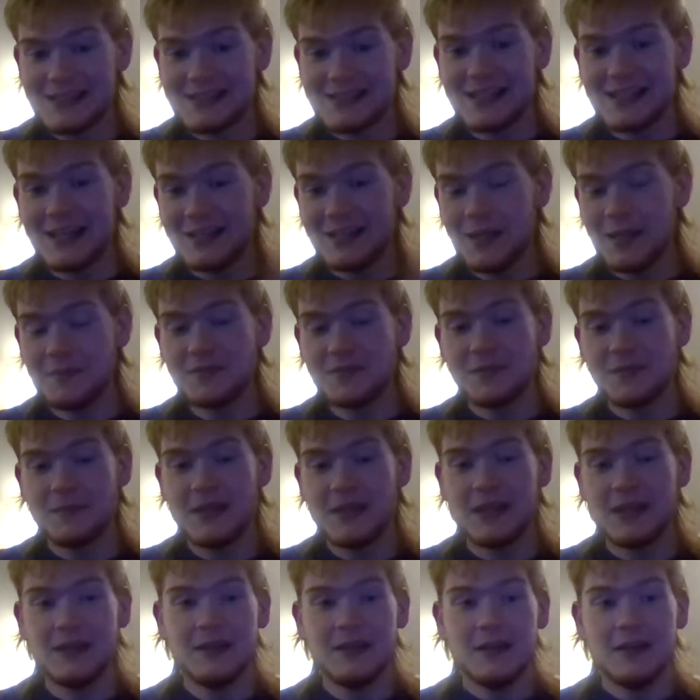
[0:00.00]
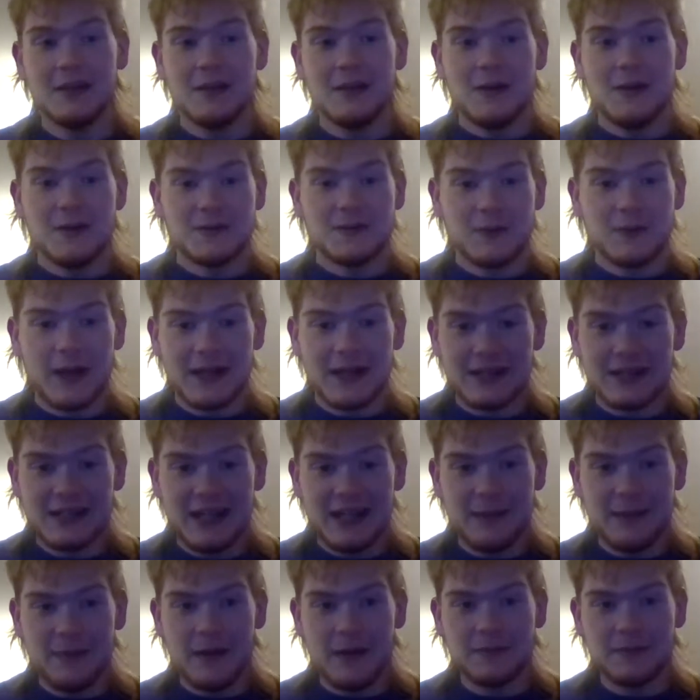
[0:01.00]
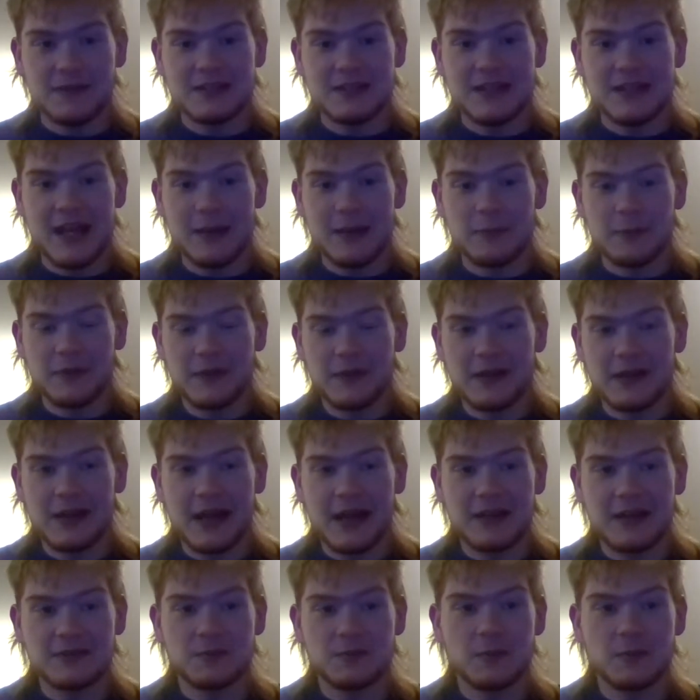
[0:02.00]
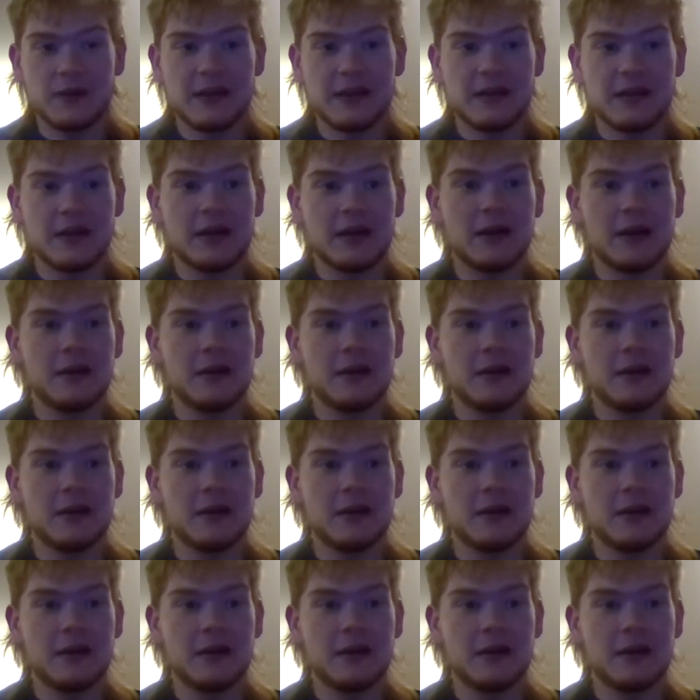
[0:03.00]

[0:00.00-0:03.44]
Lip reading: Send them to me so I can keep up to date with it, as we